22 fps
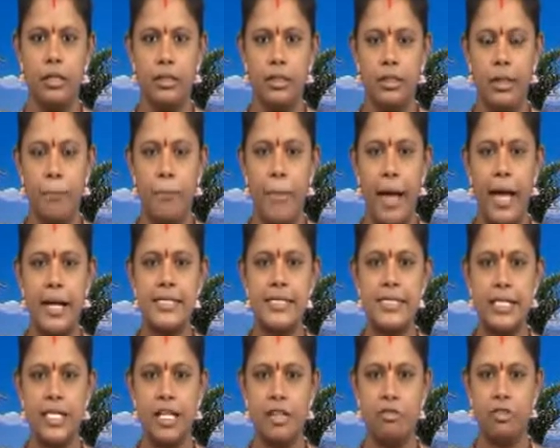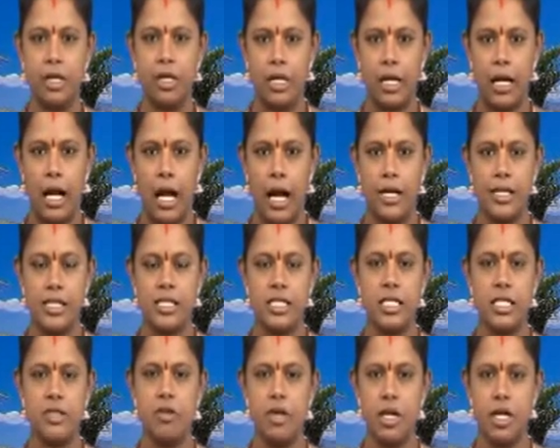The back side of the card is
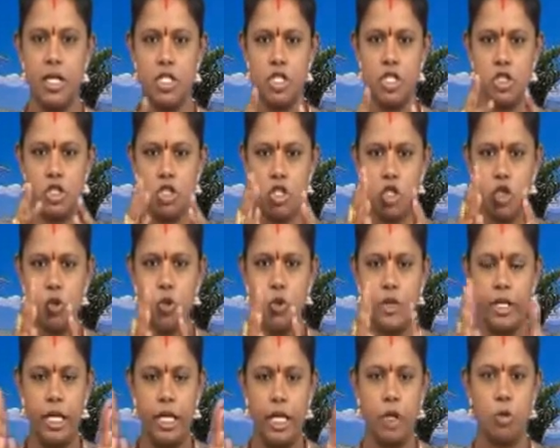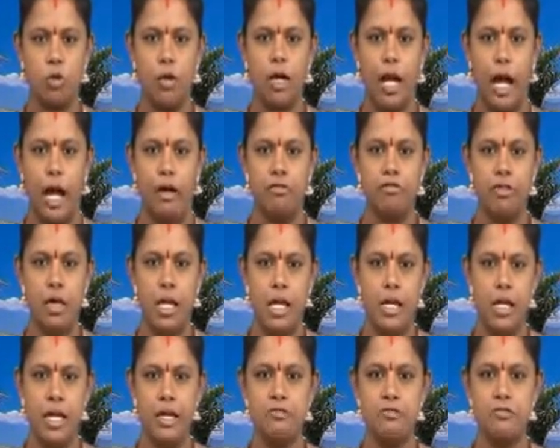divided into two equal halves,
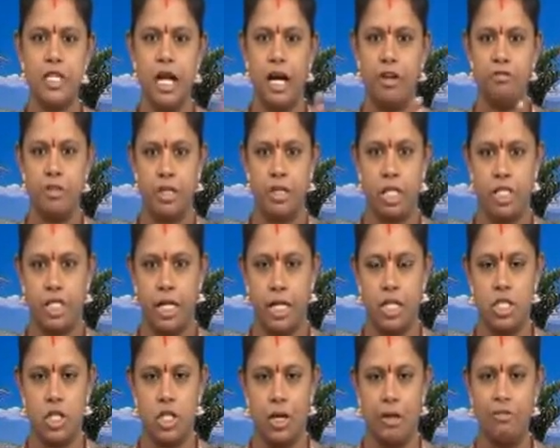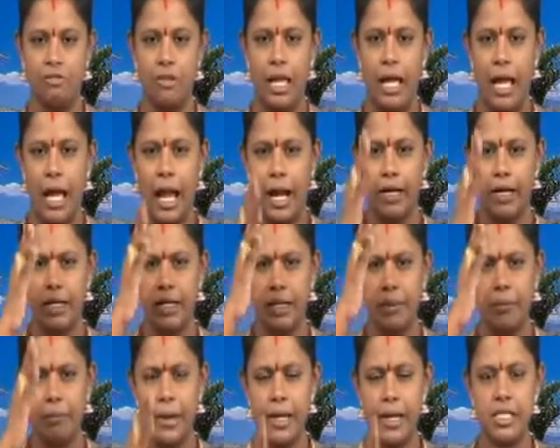left half and right half. An
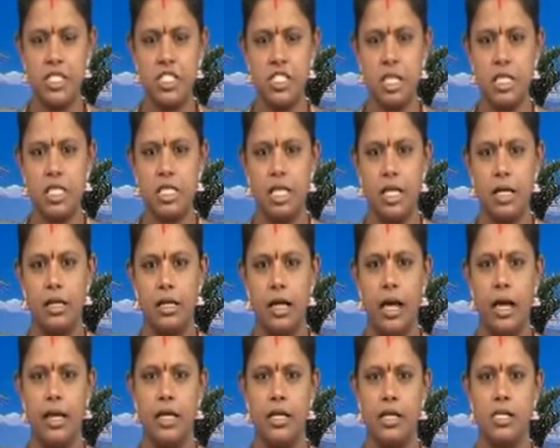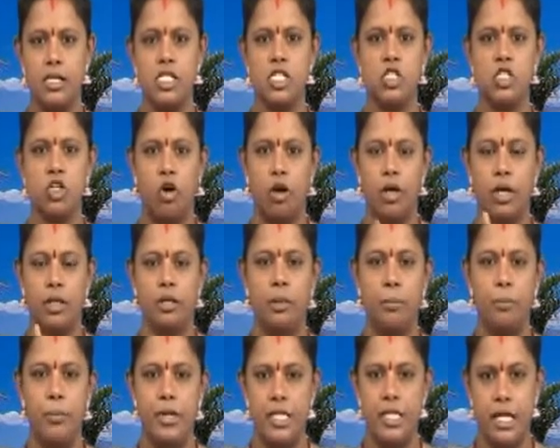imaginary line is drawn in the
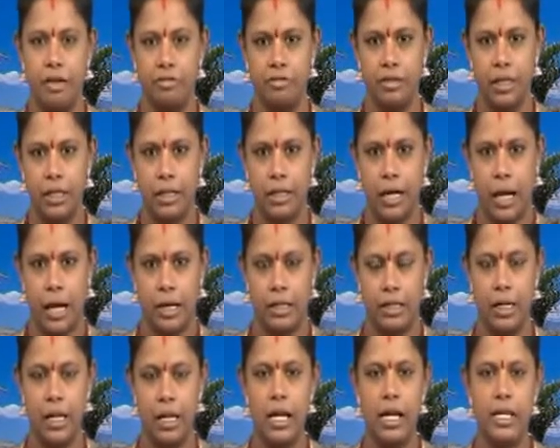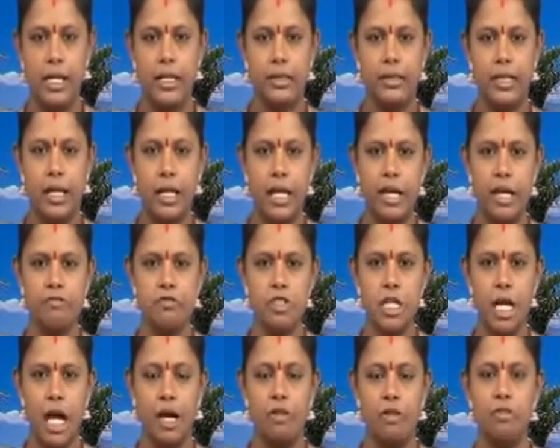middle of the card. In the left
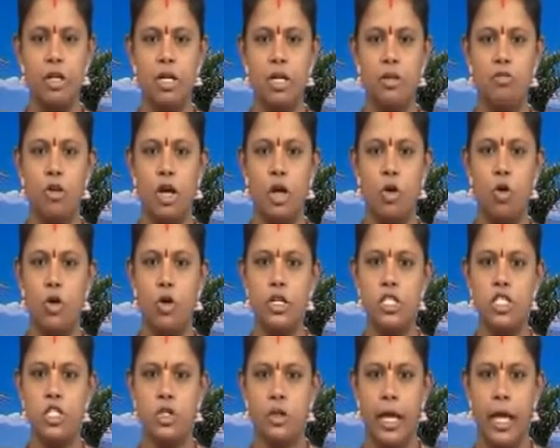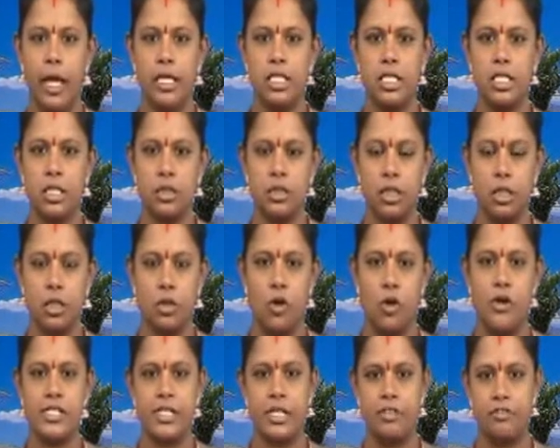half, we are going to enter the
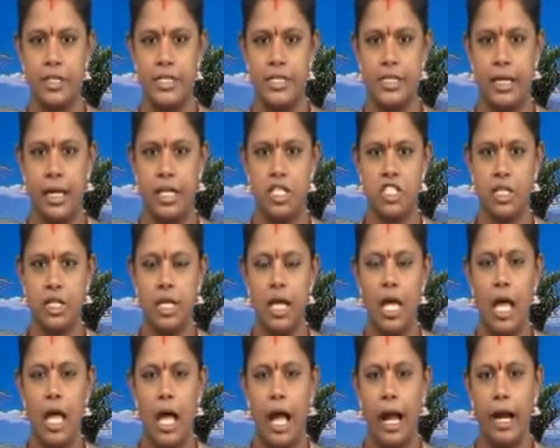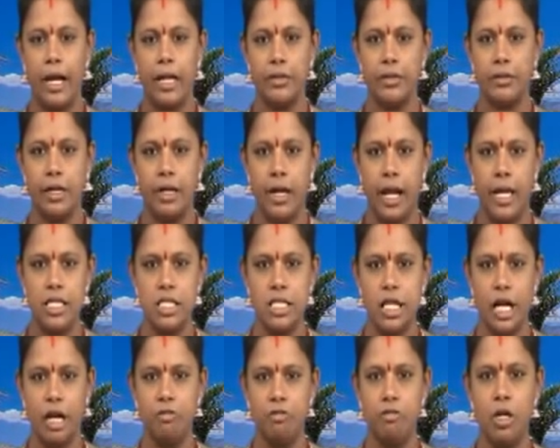cross-reference entry, and in the right
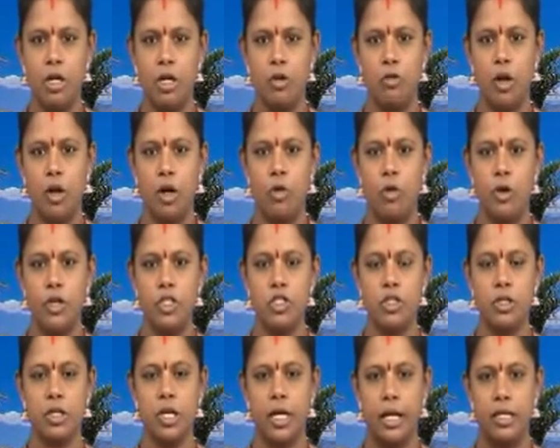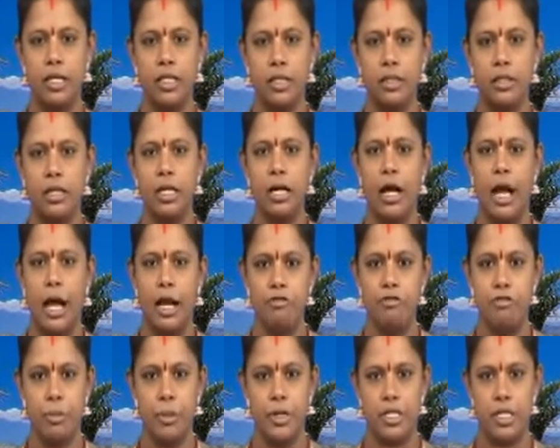half, we are going to write the
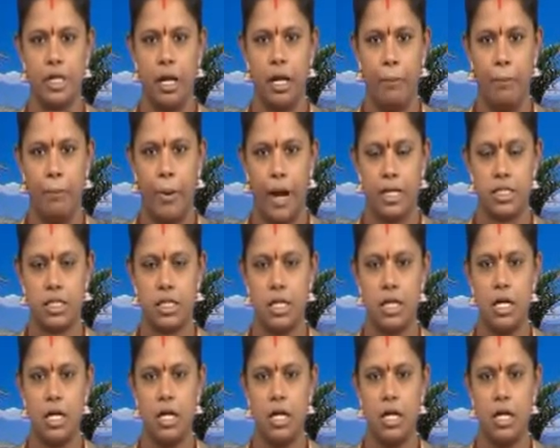alphabetical part.